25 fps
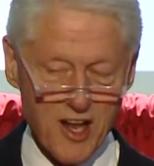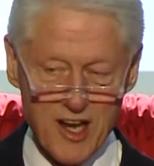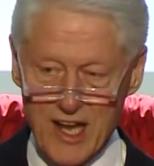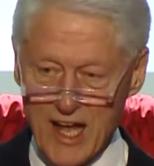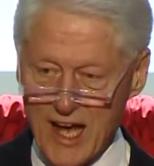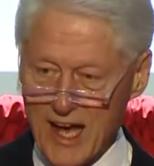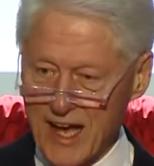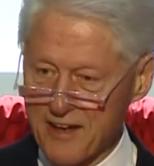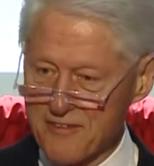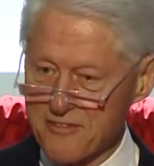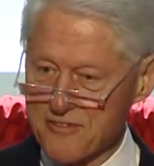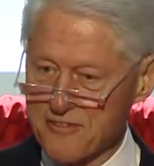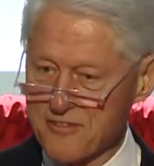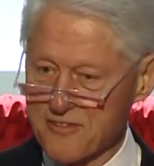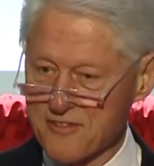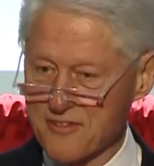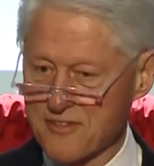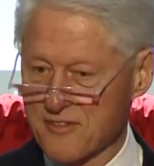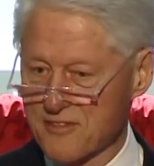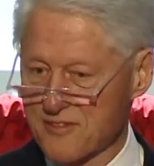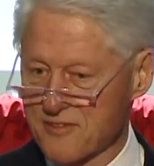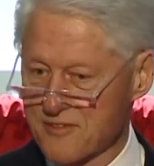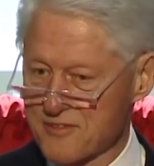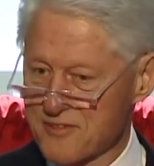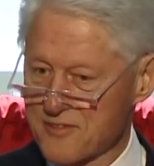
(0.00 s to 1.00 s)
life
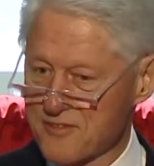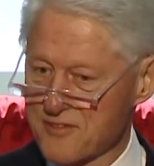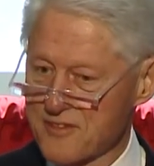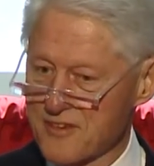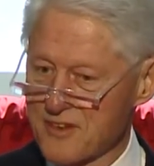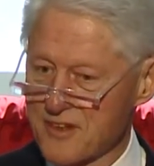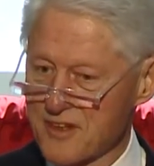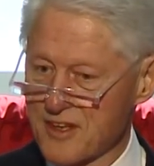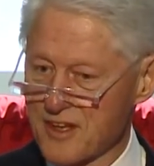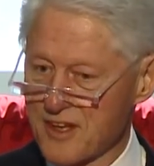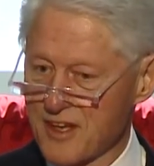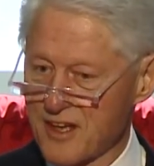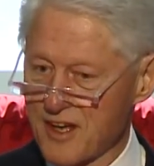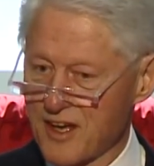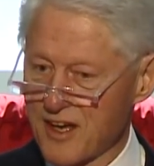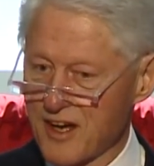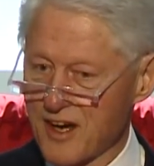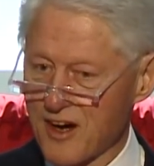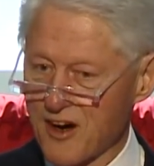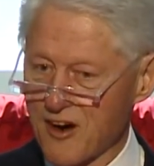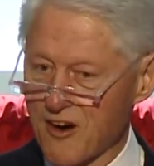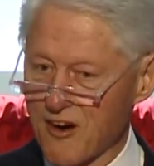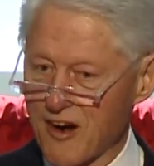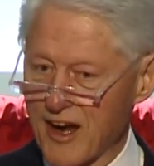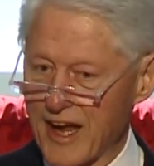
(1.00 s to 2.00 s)

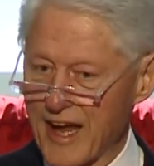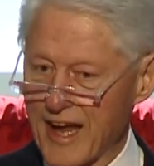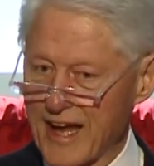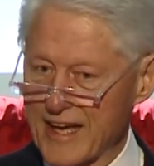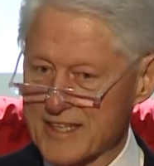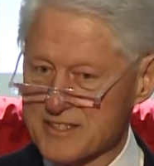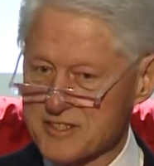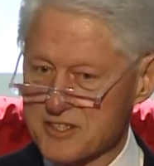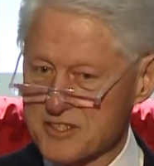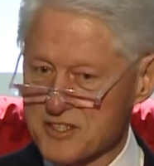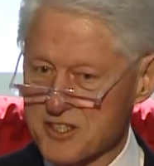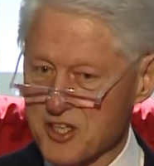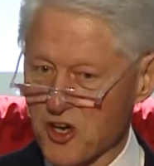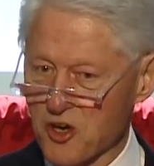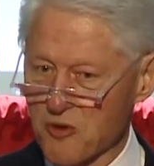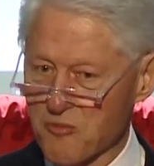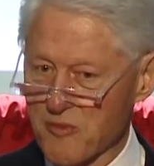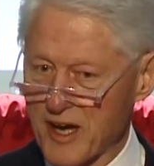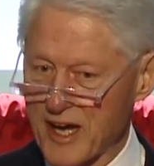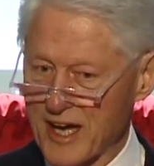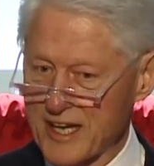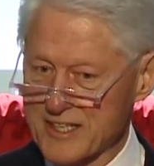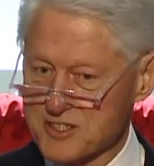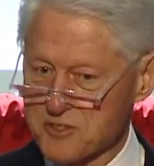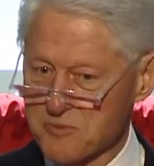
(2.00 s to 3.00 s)
are ants,
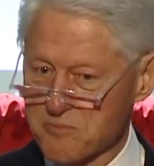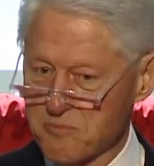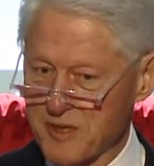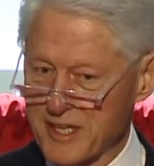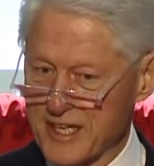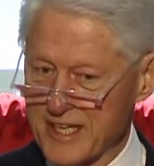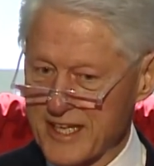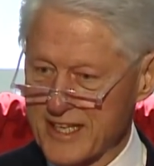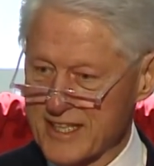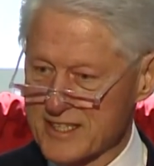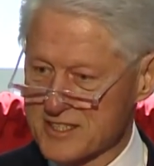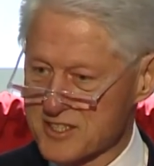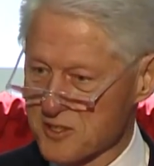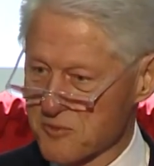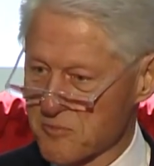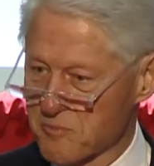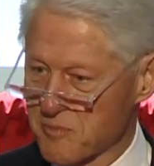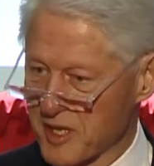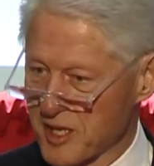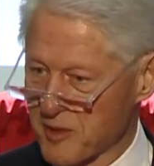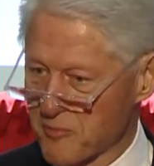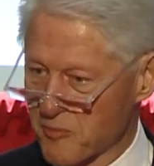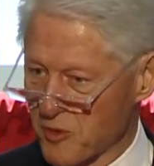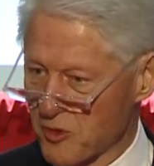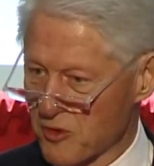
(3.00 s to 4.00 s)
termites, bees, and
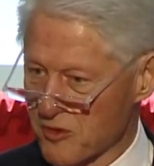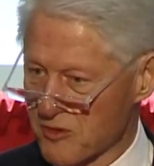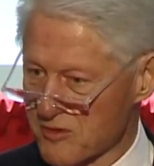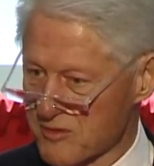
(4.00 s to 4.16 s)
people,